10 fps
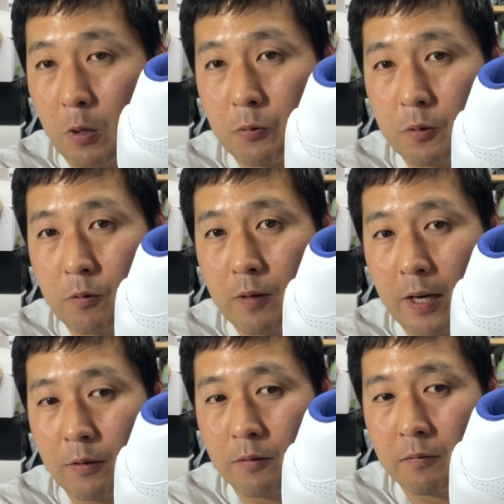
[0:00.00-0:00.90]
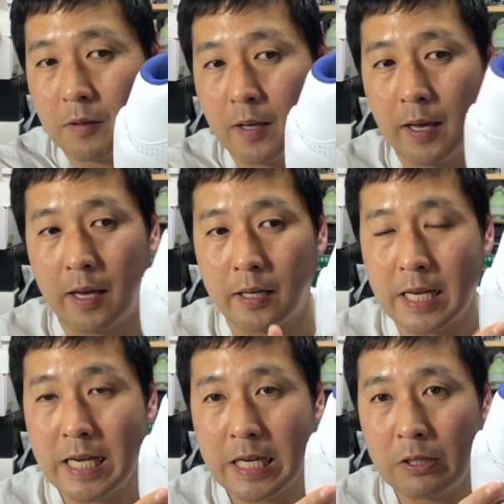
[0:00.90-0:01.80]
to the ground and
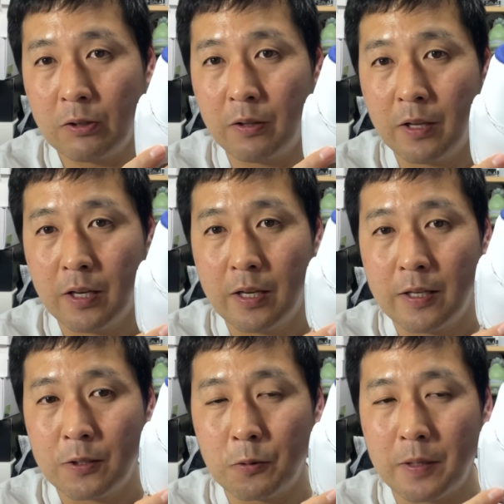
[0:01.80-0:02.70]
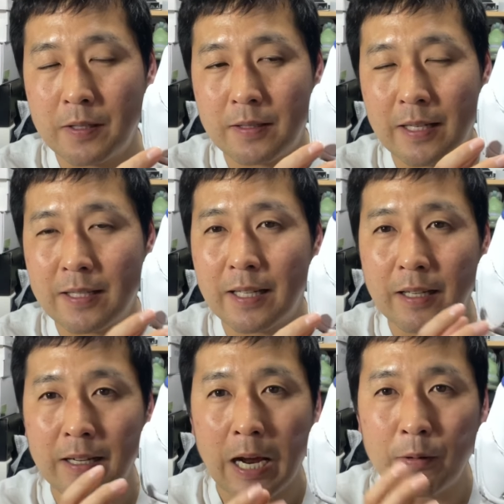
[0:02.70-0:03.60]
heel. So it's like a
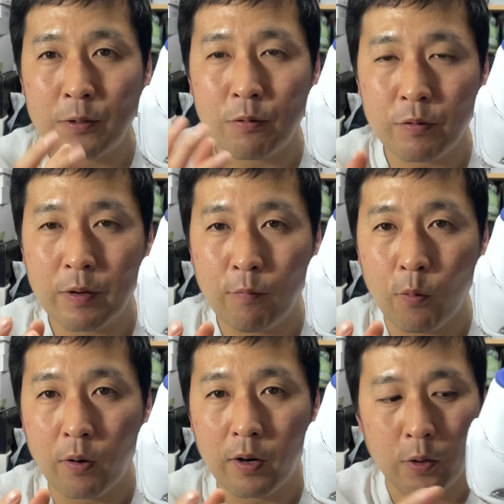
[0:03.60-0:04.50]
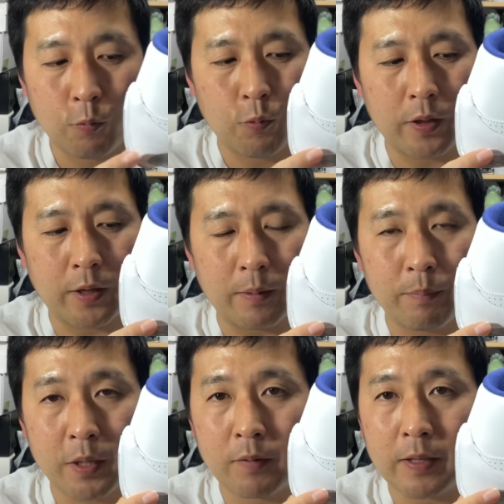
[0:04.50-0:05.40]
Kyrie 234 with a
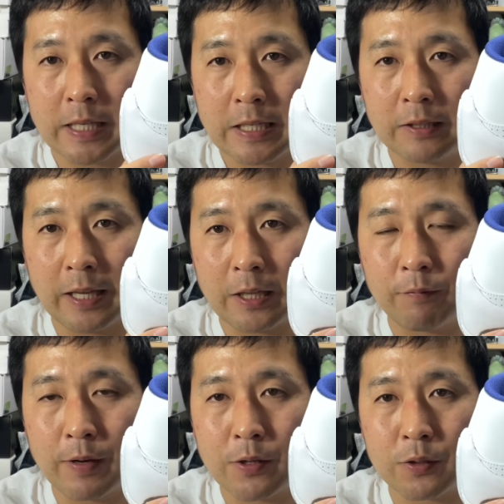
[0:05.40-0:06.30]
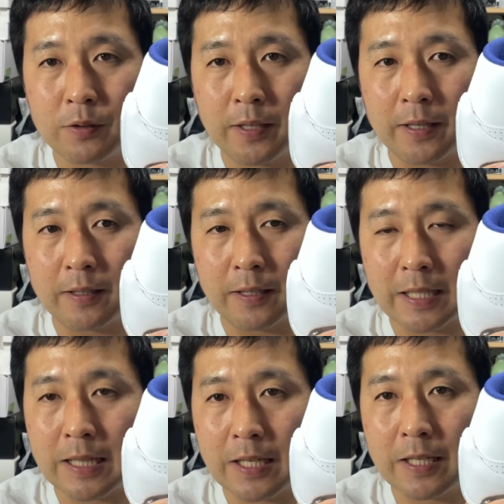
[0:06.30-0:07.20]
bit of a heel elevation and
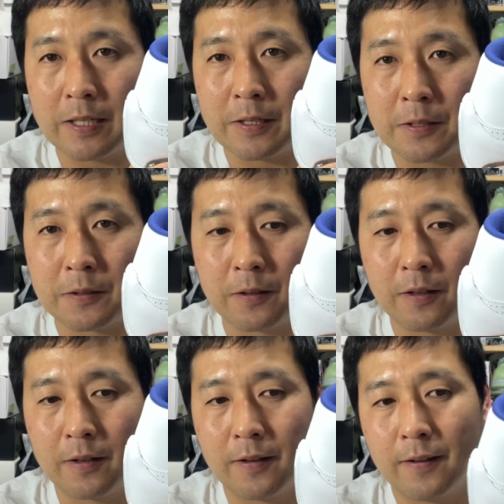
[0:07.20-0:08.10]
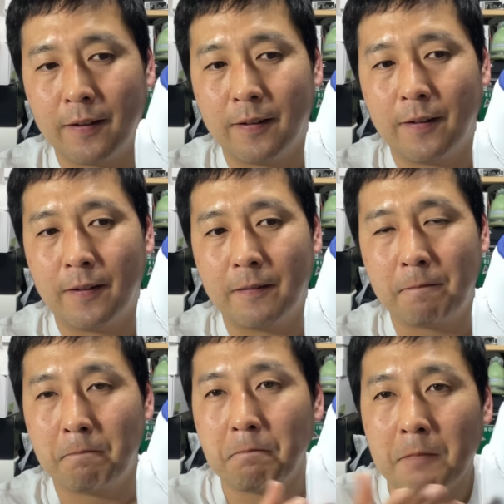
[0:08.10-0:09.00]
clunkiness.
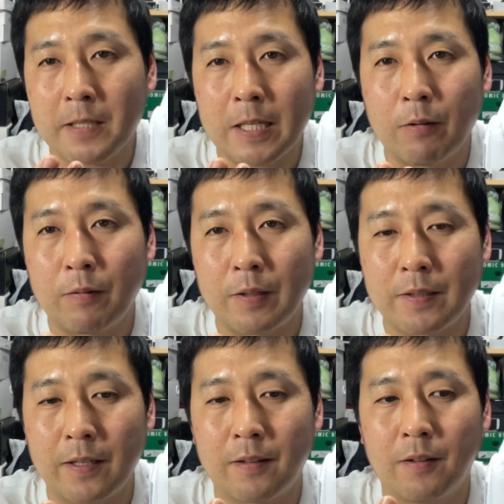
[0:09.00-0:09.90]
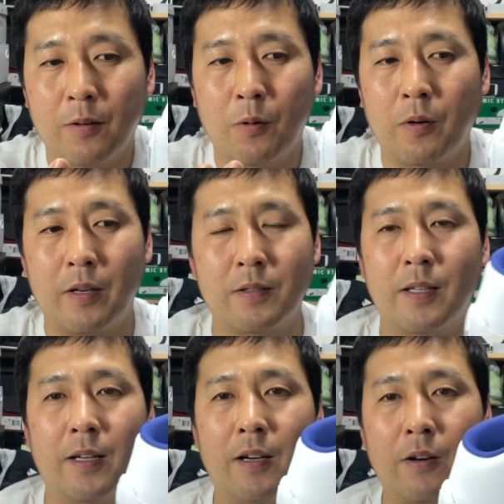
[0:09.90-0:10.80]
That's how it feels like. Or it's
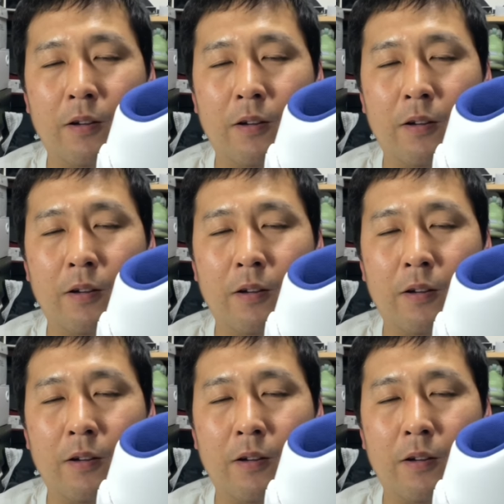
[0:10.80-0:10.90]
like a